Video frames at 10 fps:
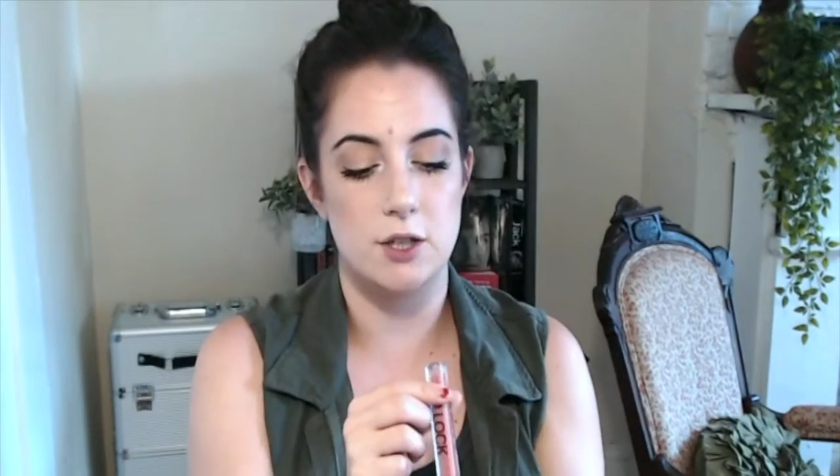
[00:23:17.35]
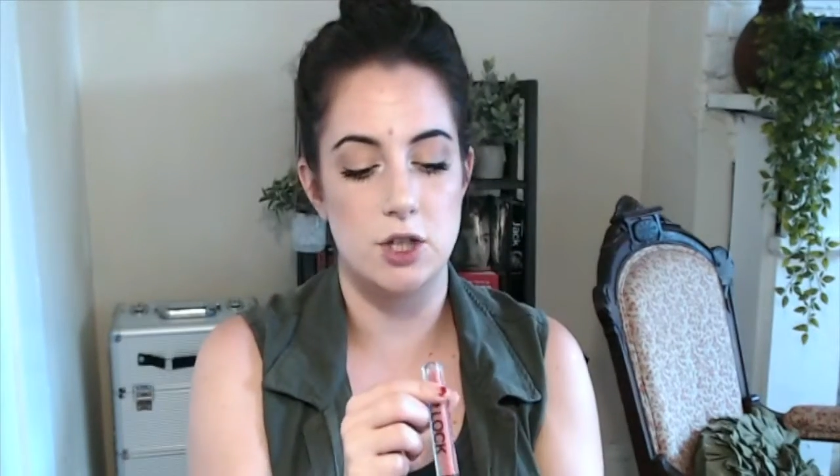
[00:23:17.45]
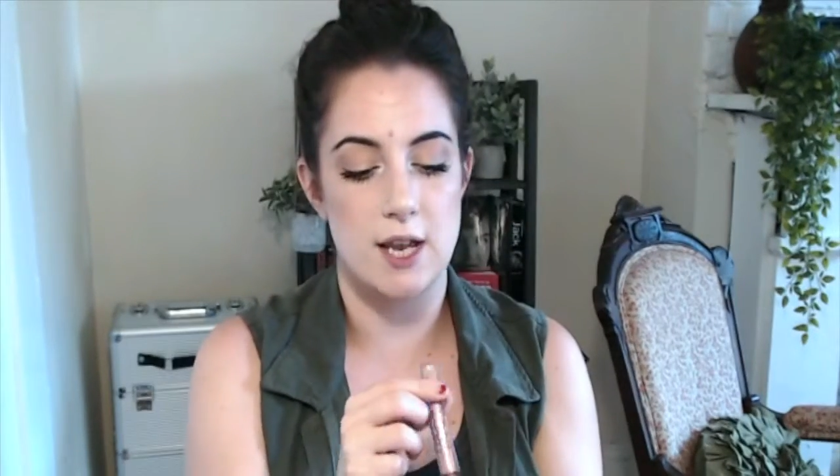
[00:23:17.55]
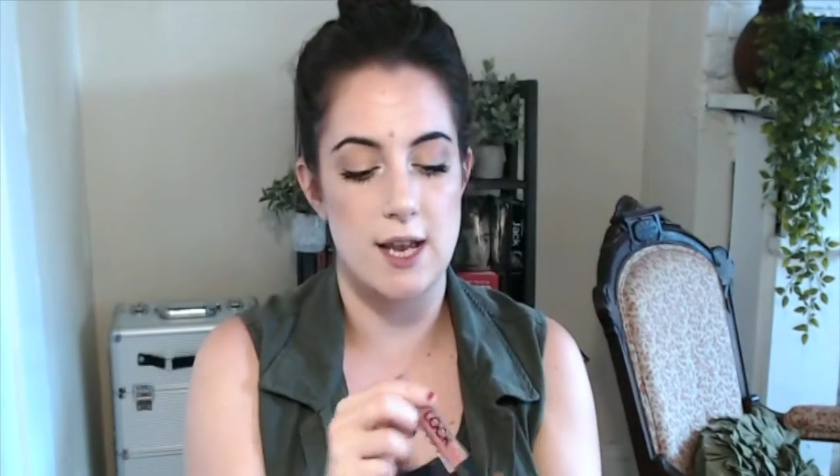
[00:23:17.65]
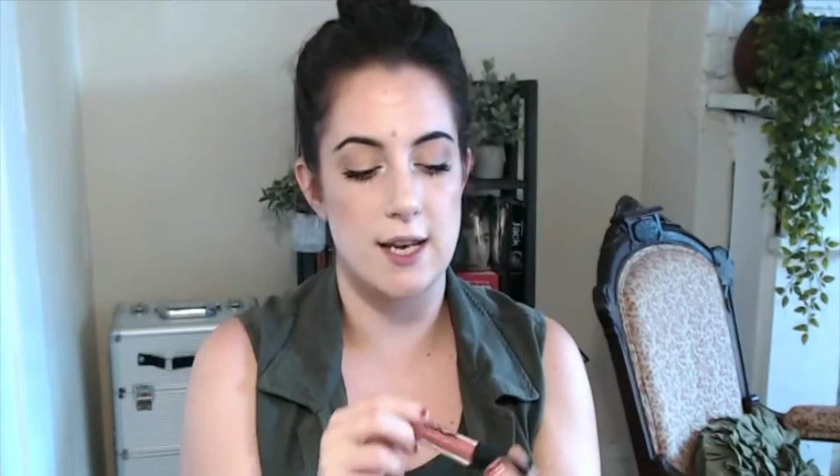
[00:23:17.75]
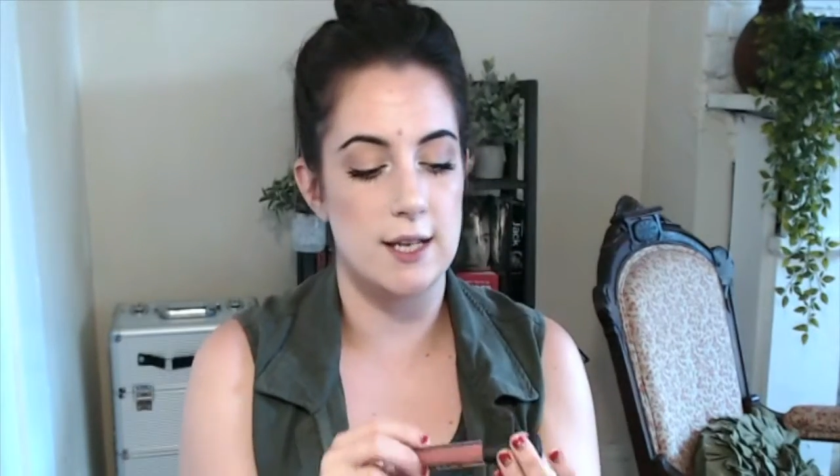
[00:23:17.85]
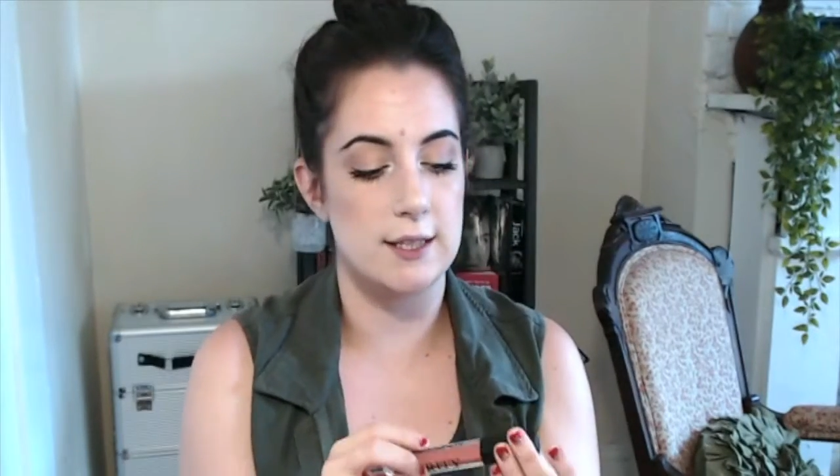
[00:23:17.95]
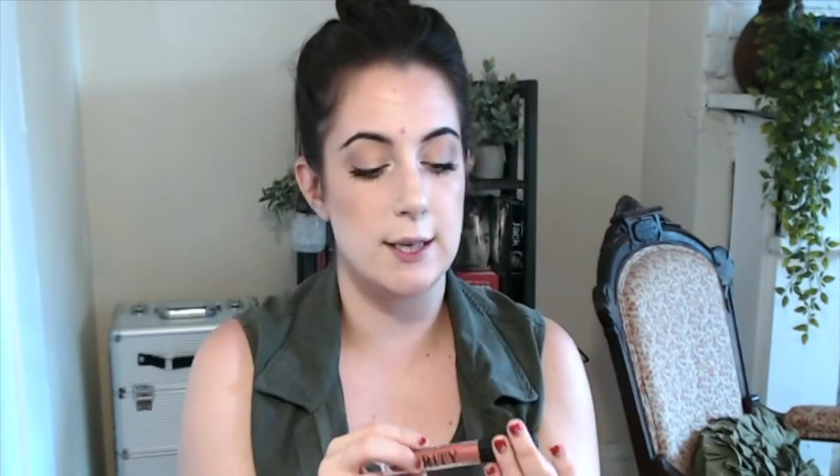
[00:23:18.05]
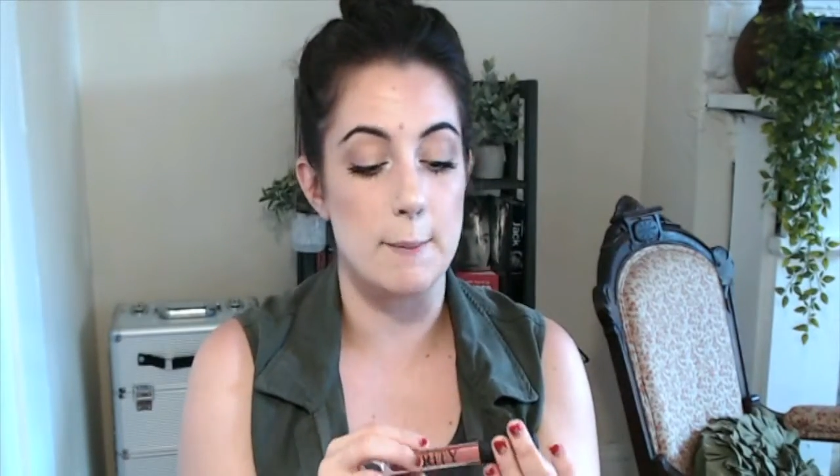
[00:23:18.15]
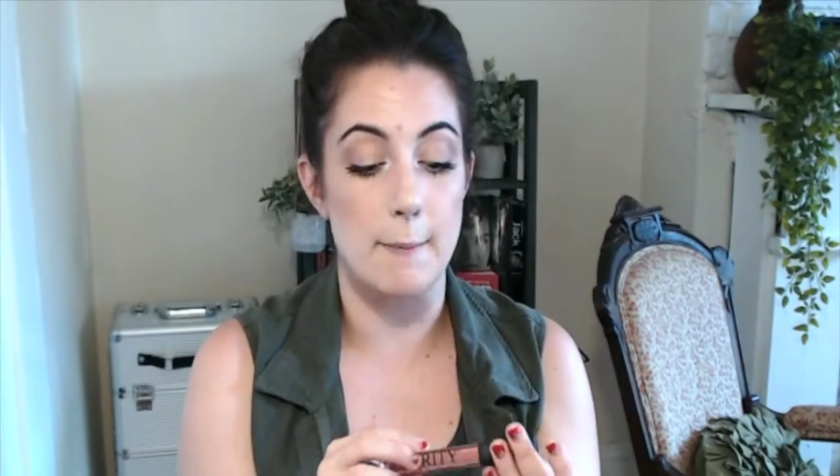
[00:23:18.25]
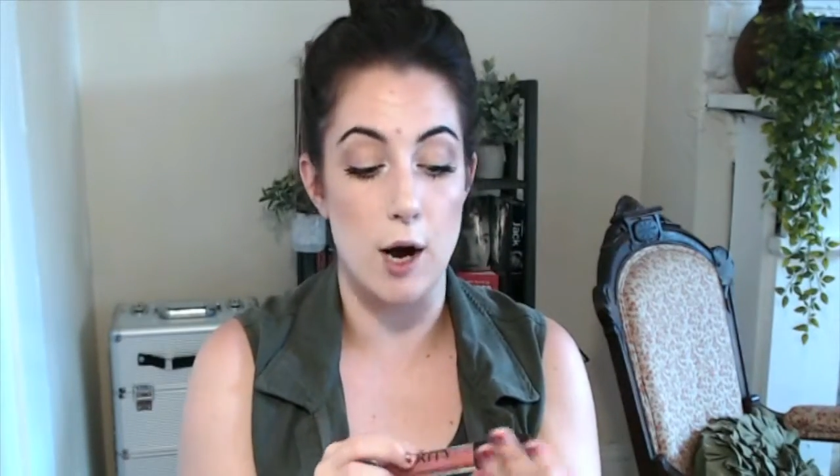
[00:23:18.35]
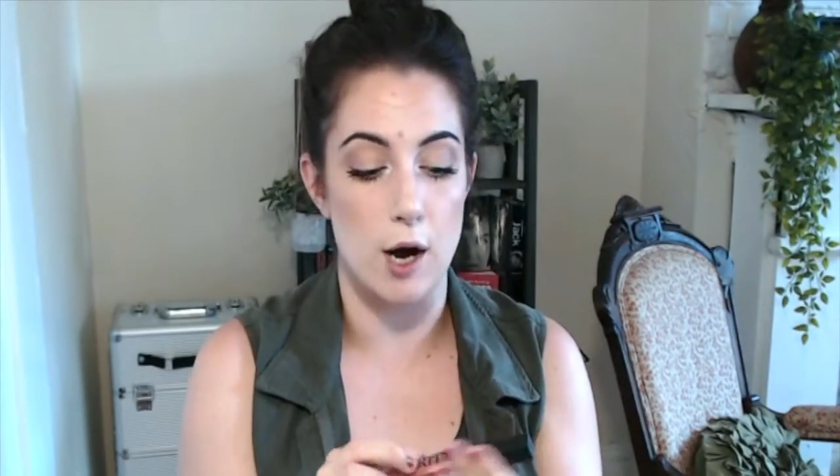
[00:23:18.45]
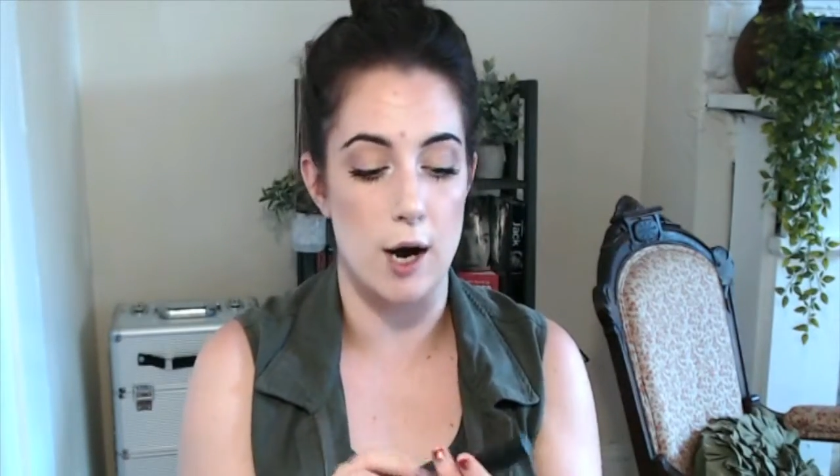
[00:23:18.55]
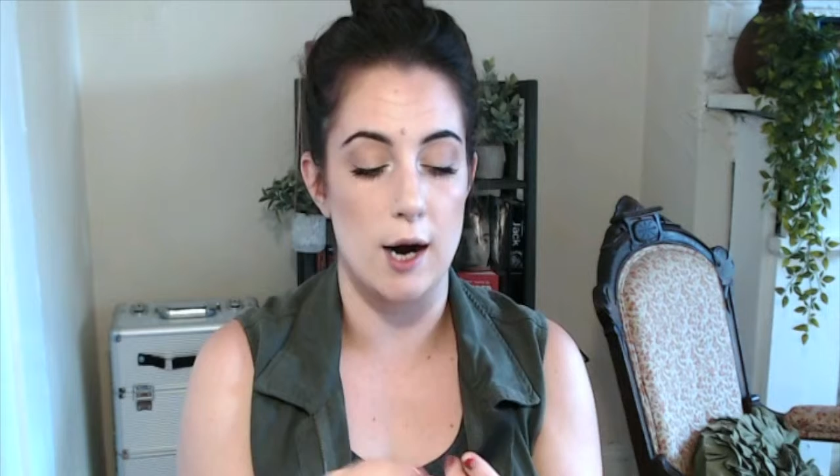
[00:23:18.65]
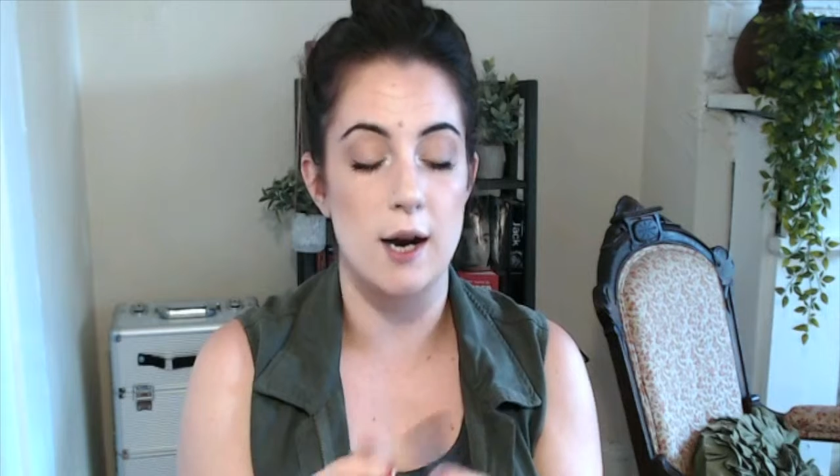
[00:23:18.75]
shade
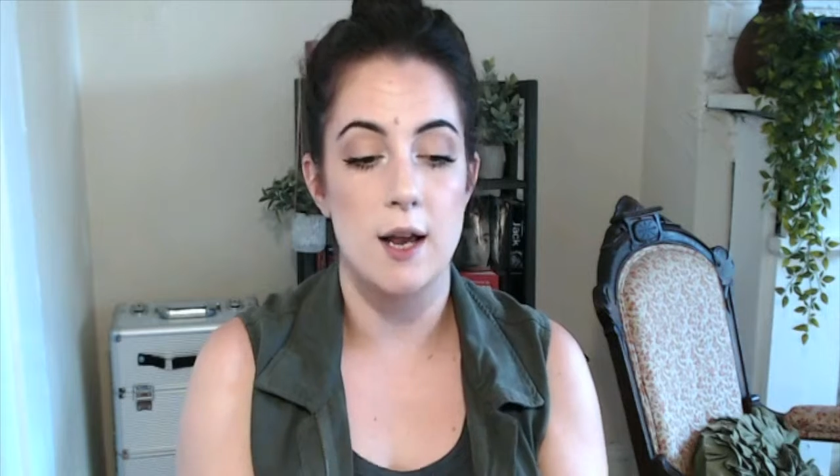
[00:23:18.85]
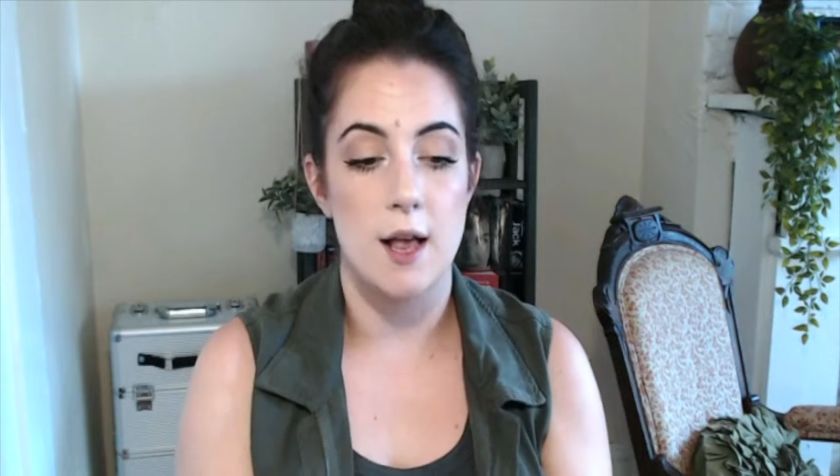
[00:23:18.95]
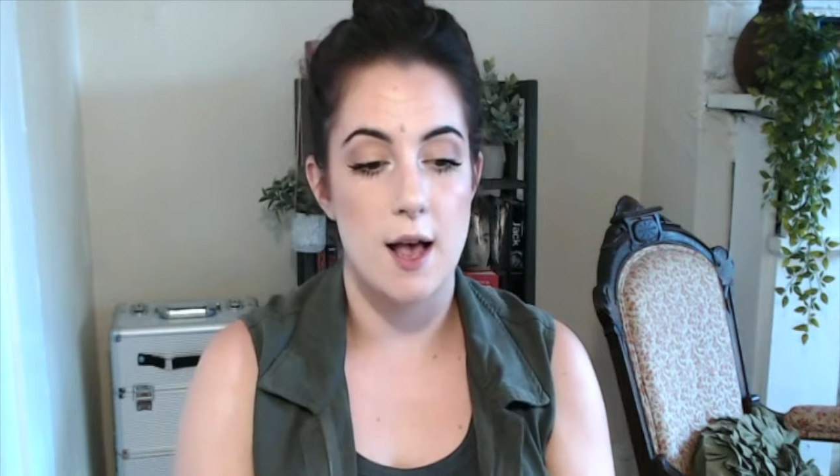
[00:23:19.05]
Tamar.